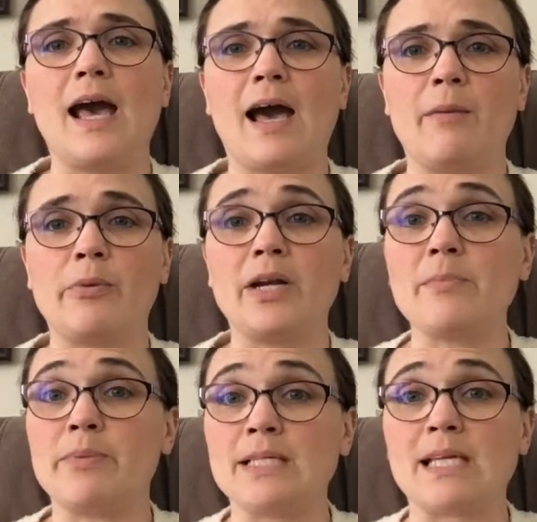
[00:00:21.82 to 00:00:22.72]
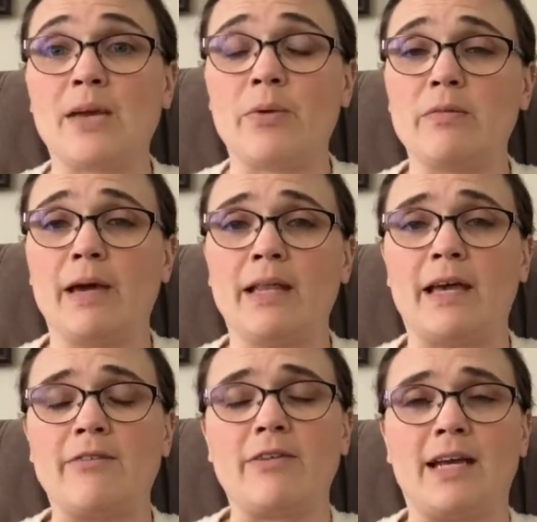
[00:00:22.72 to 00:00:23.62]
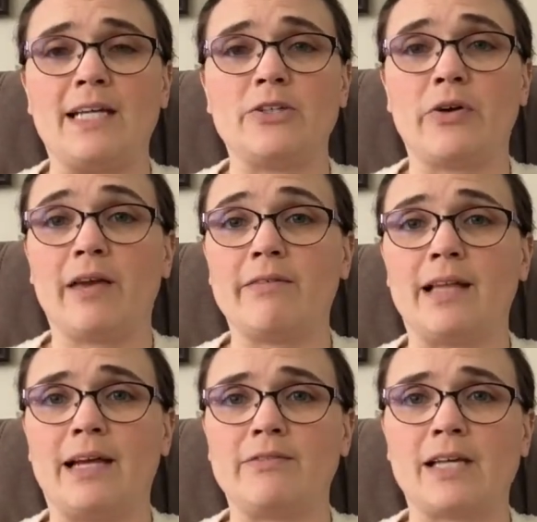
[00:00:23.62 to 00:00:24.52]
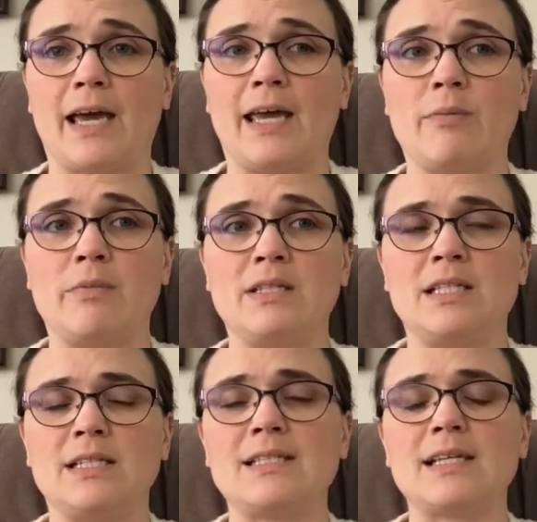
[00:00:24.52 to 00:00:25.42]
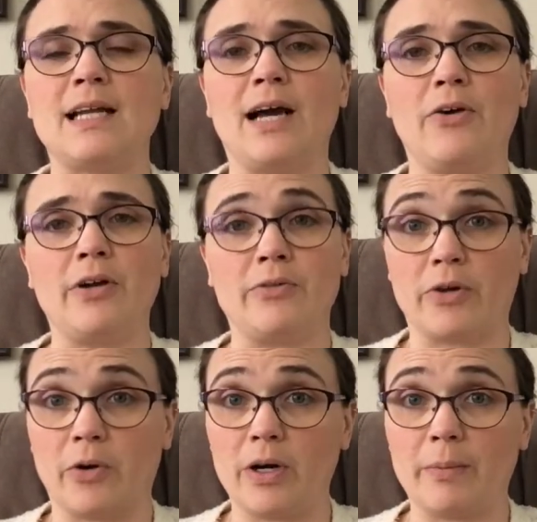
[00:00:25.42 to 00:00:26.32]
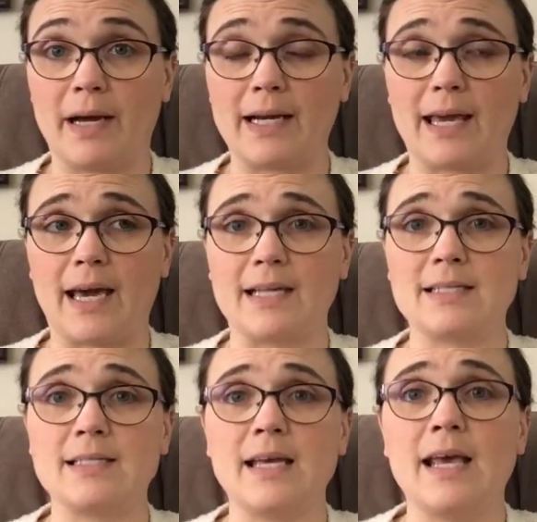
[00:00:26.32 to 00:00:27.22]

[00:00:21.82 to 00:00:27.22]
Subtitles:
I'm pretty busy with my life and I don't have a lot of time to sit down and record a podcast